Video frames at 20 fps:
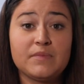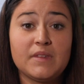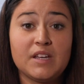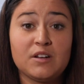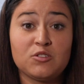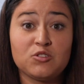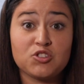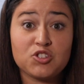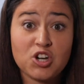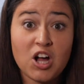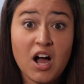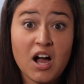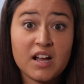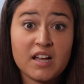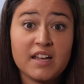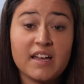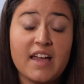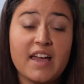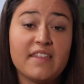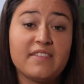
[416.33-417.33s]
it'll
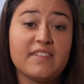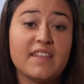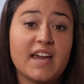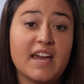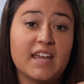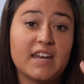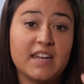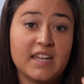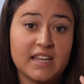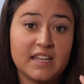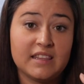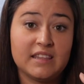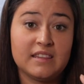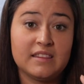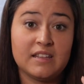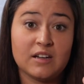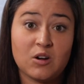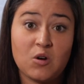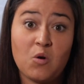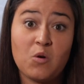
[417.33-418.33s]
shock, and then it
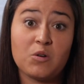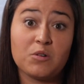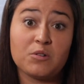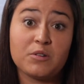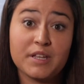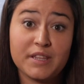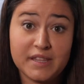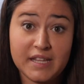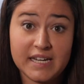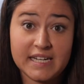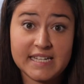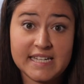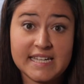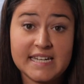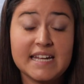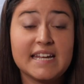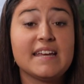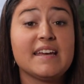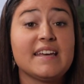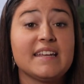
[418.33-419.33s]
the coral can then eat it.